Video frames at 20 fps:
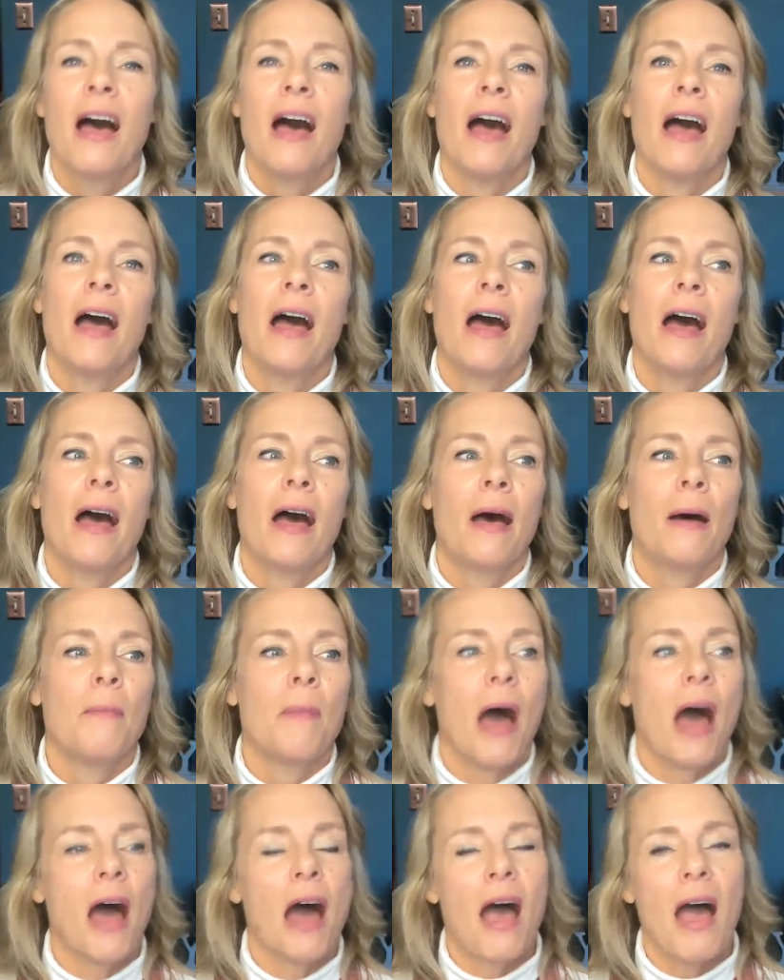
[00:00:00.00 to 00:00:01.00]

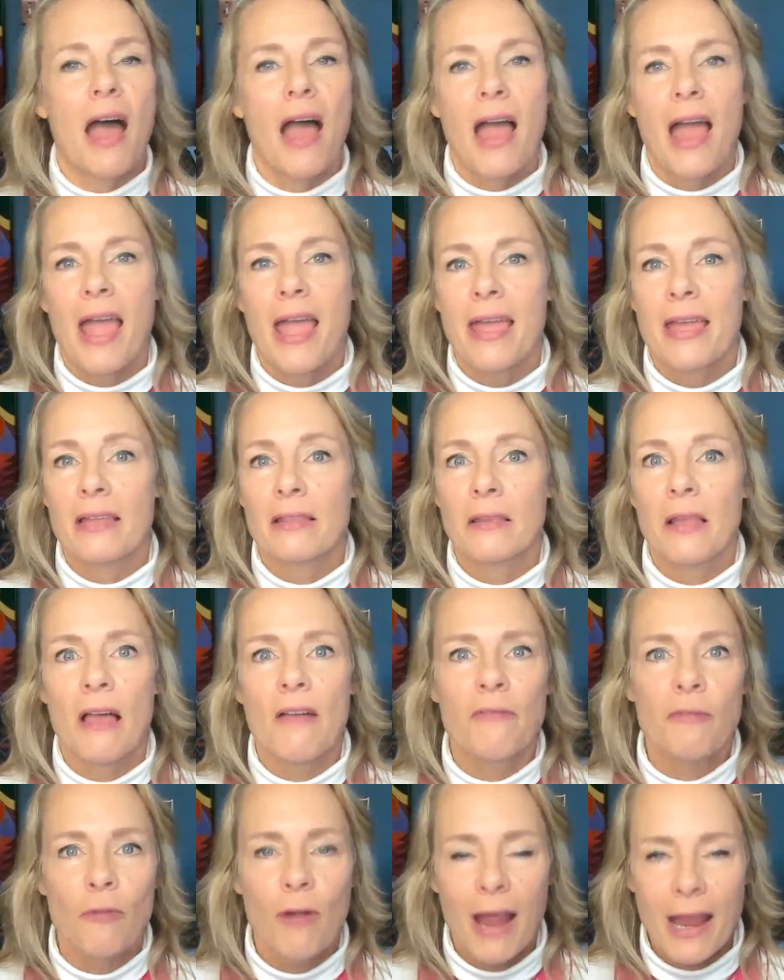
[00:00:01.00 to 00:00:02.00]
I
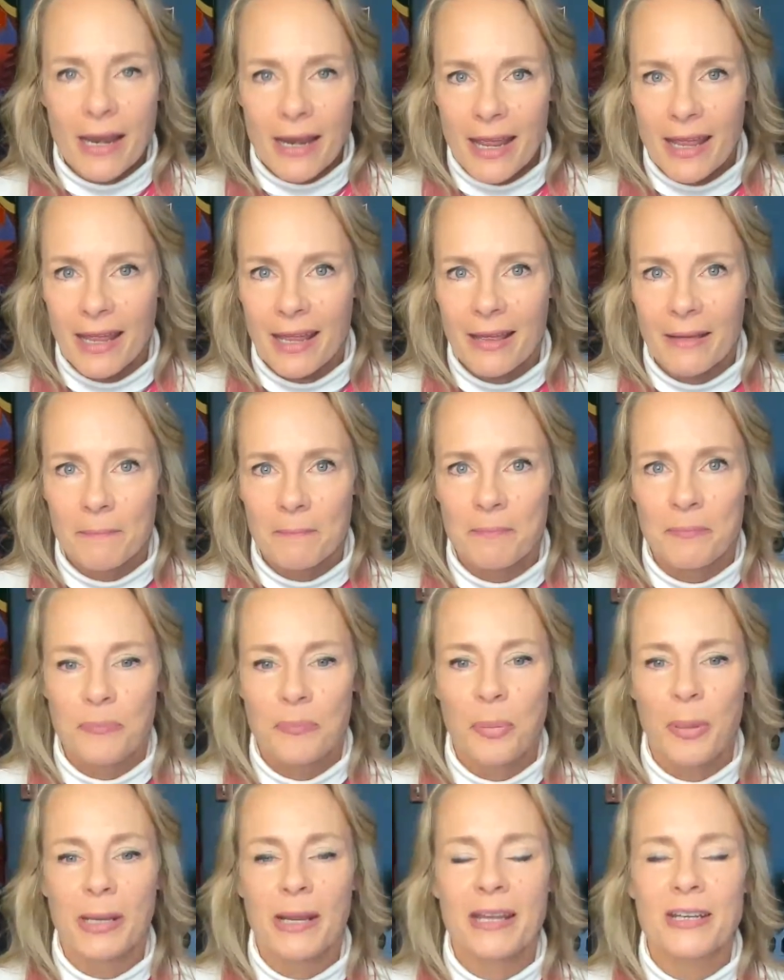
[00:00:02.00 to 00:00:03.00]
love writing,
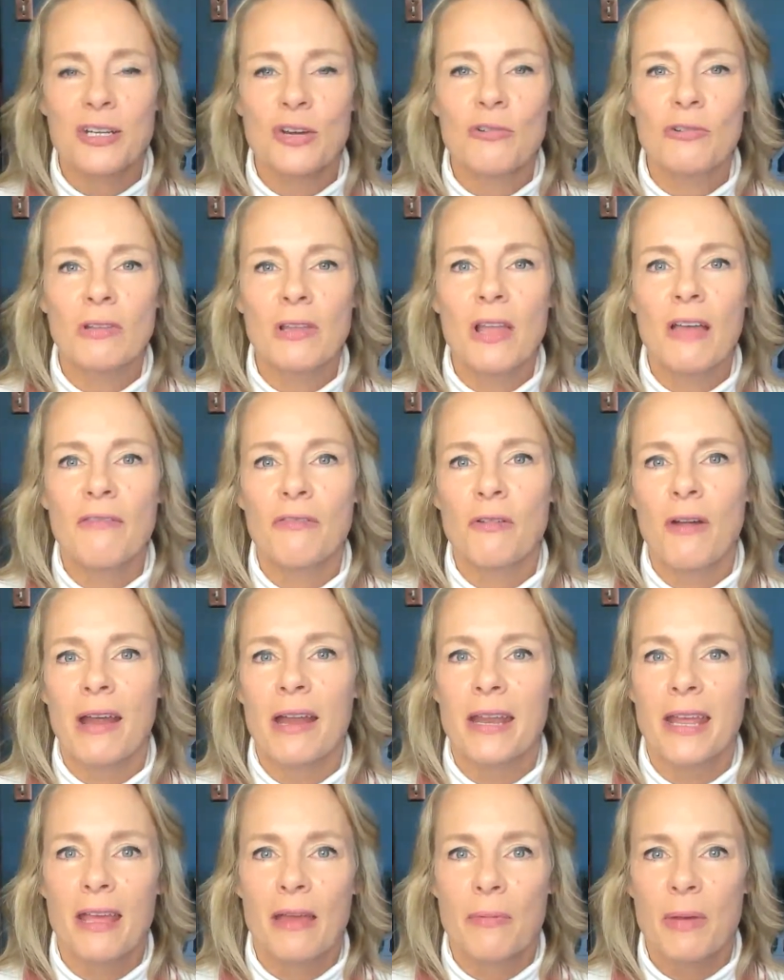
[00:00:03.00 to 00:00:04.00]
but I don't love
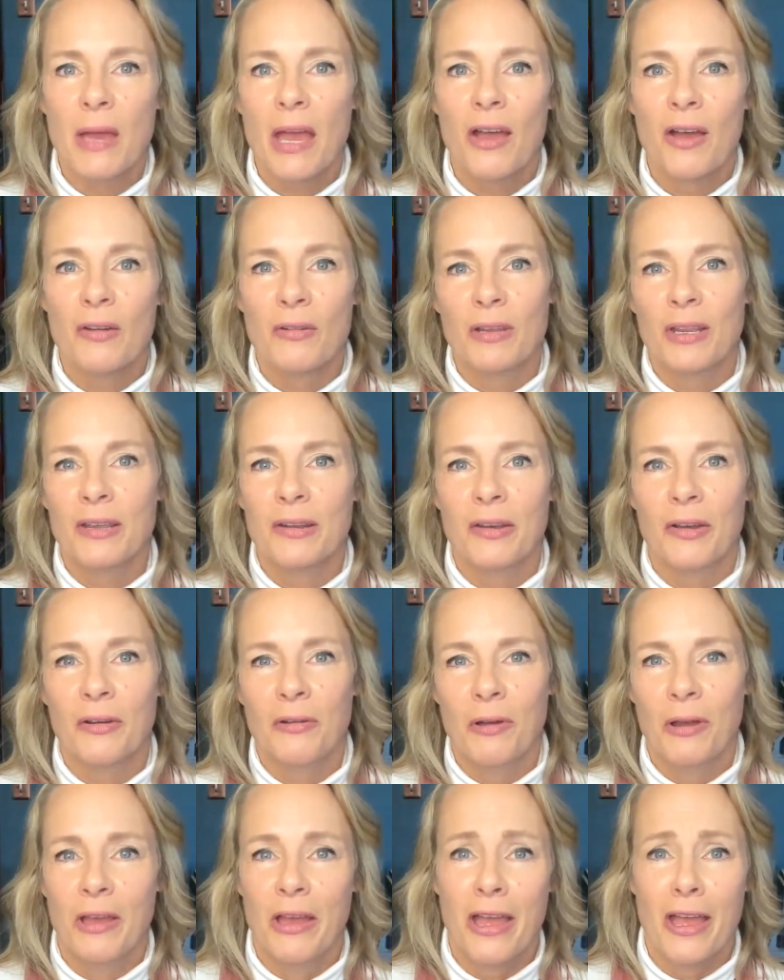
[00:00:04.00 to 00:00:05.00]
writing about,
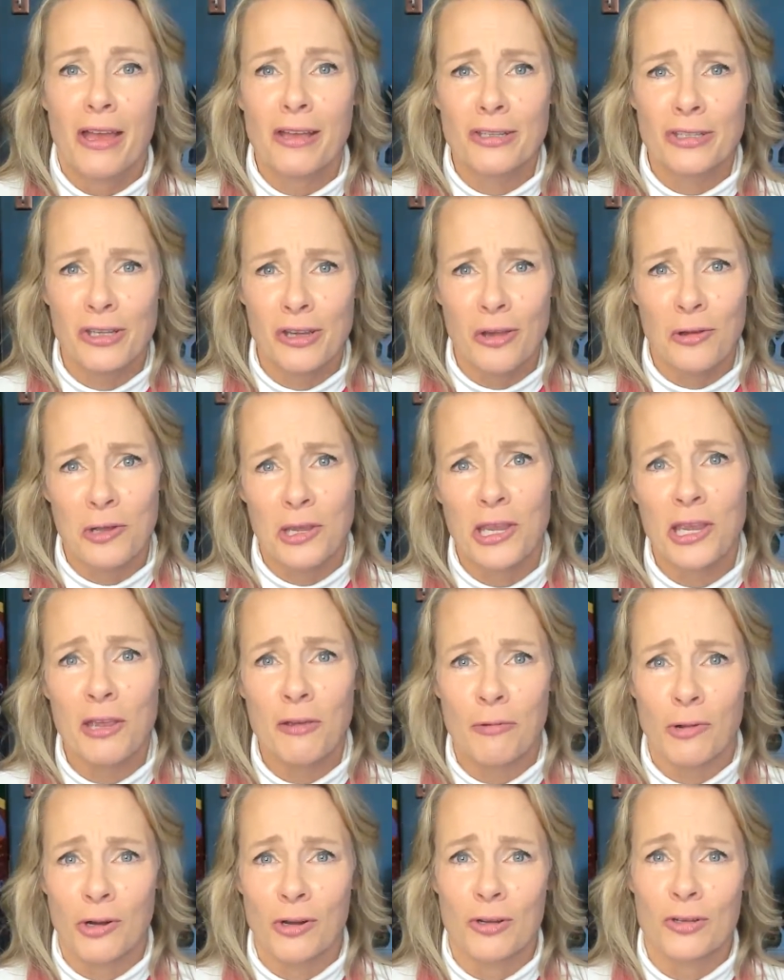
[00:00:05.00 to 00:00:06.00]
SEO
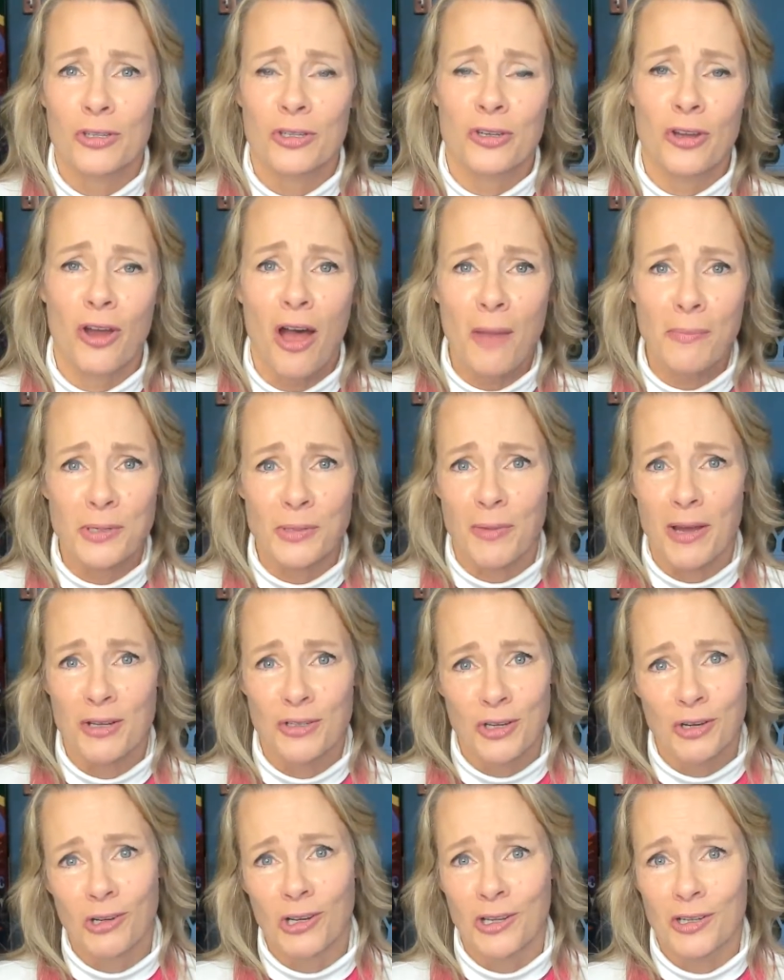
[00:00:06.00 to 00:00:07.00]
keywords to
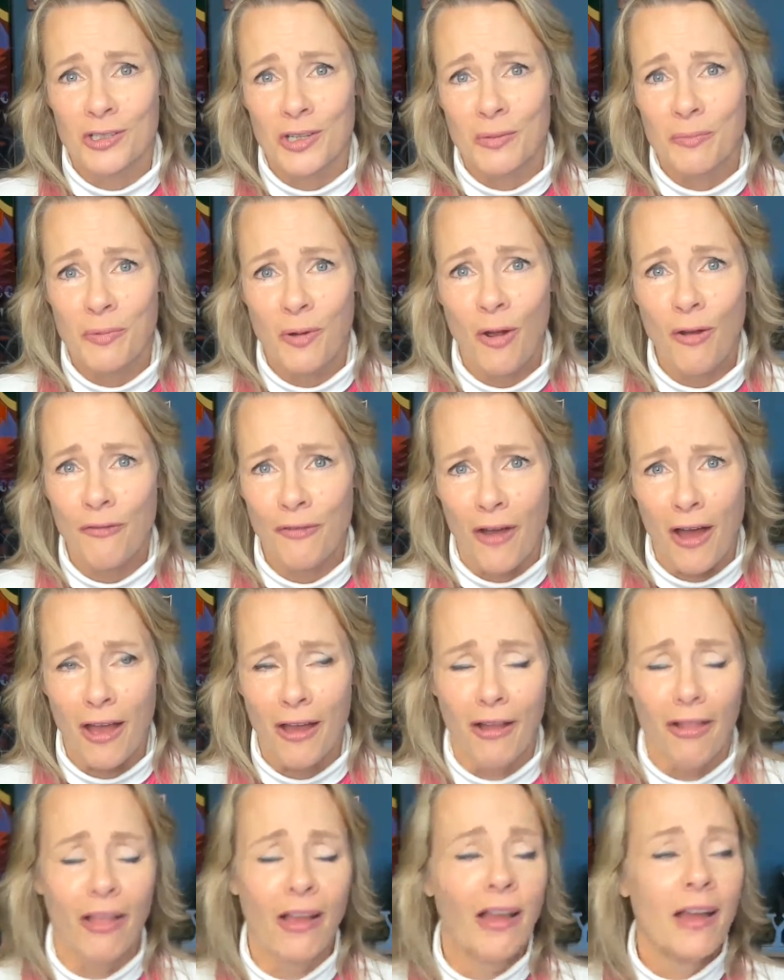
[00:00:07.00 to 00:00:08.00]
optimize your LinkedIn
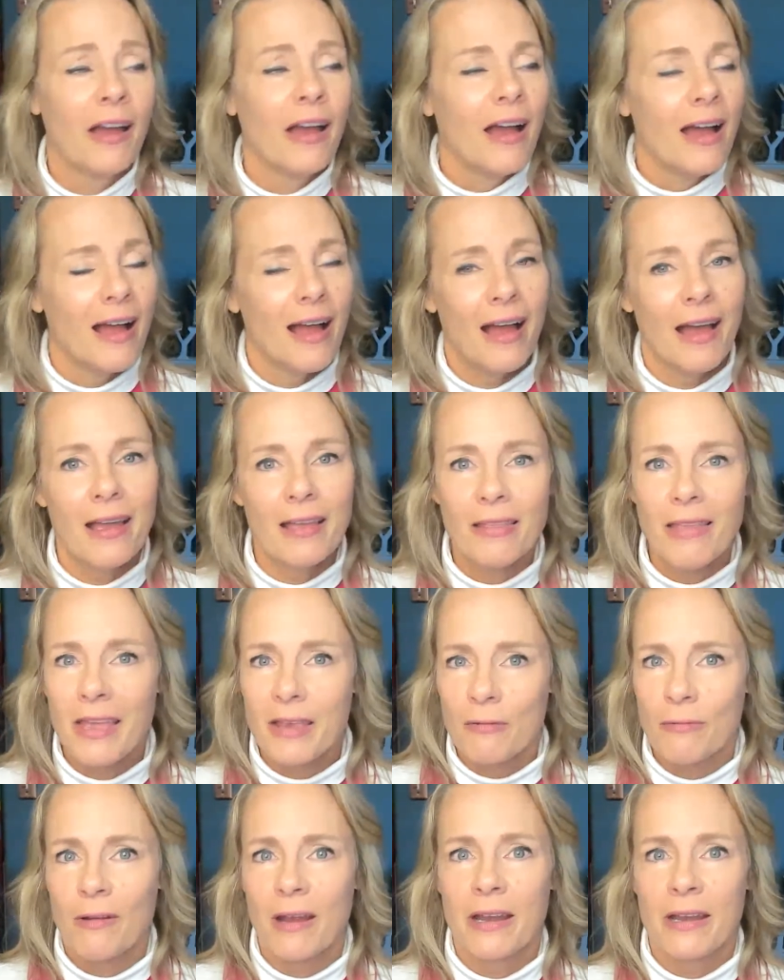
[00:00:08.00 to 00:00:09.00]
profile. I
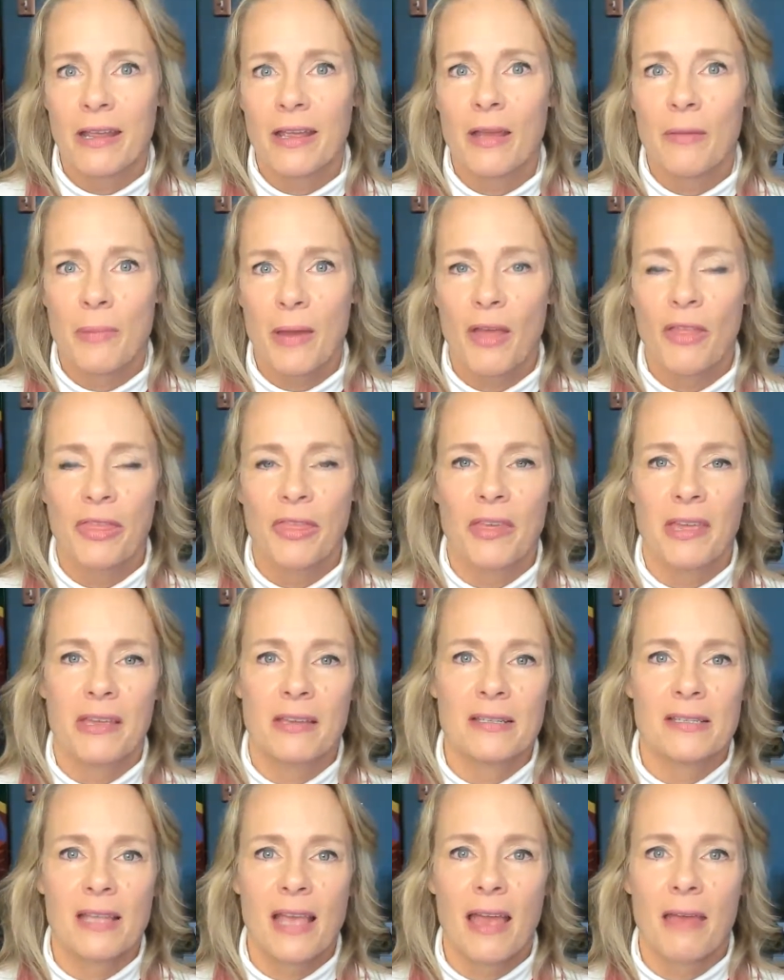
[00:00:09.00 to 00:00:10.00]
like writing about
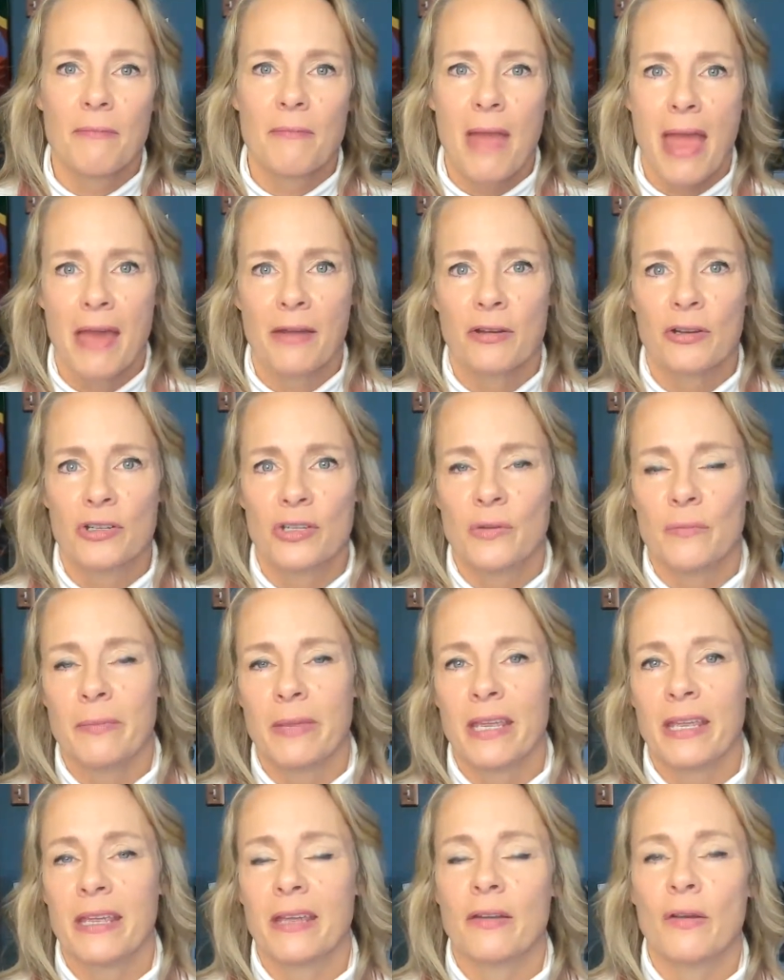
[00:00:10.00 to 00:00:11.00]
things that matter to
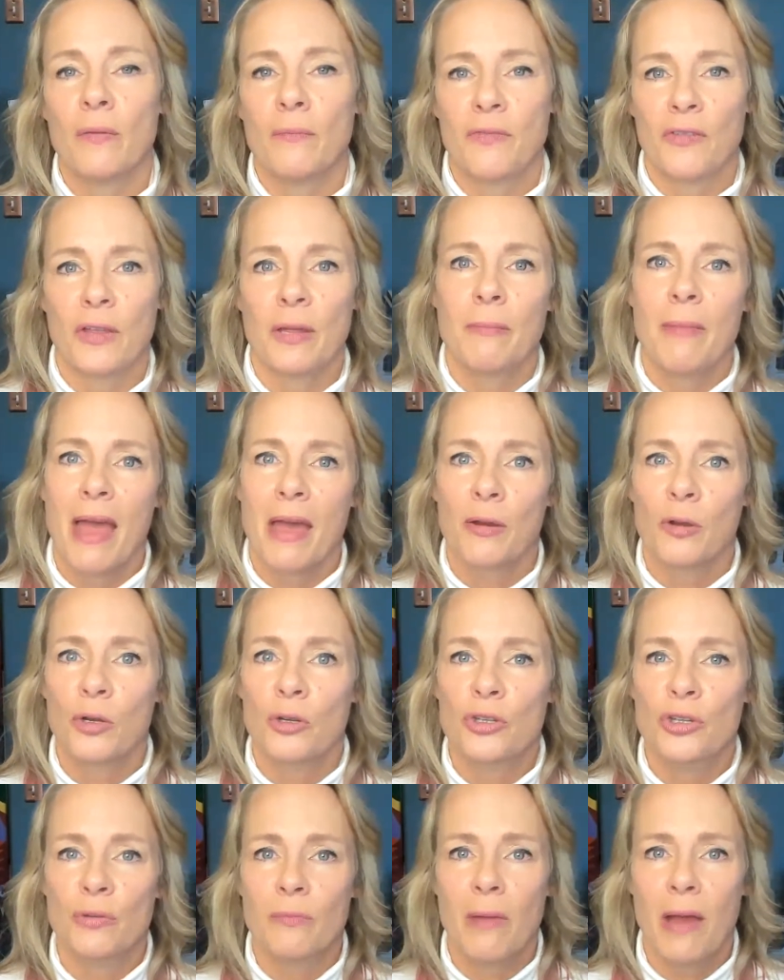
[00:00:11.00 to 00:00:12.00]
me and hopefully matter
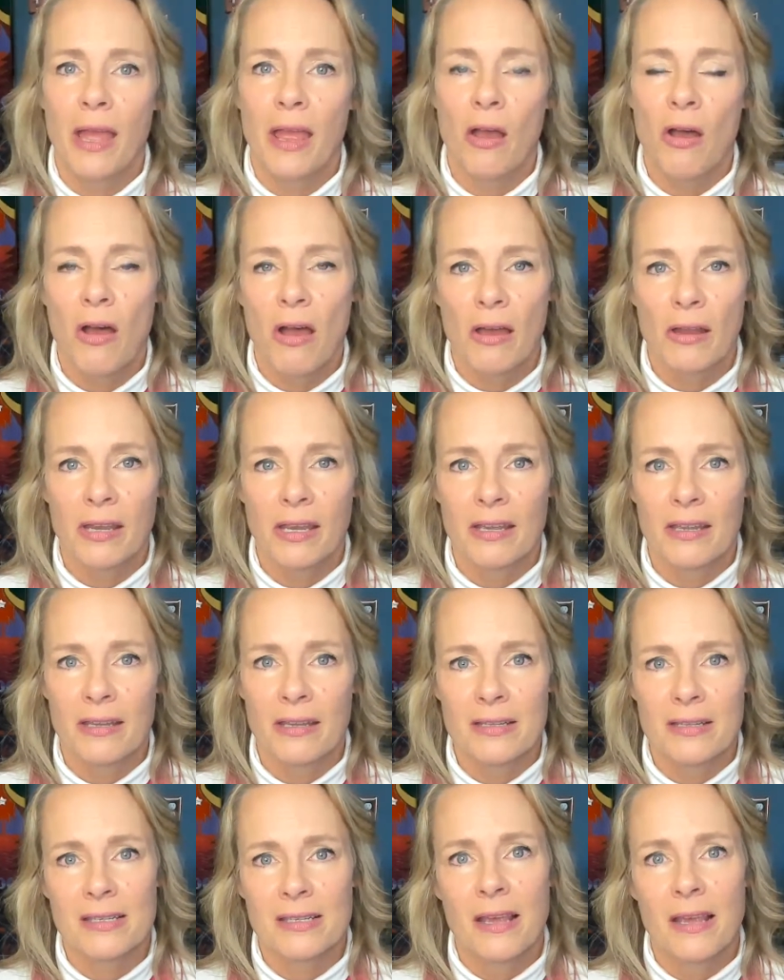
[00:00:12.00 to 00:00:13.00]
to my
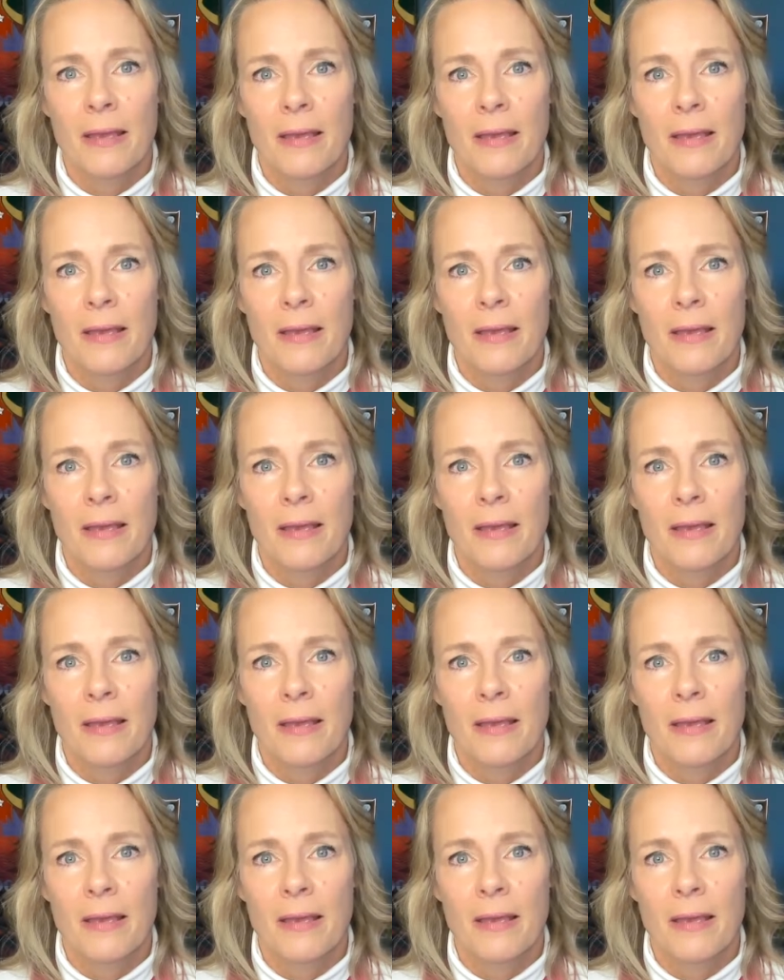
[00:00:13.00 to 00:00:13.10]
audience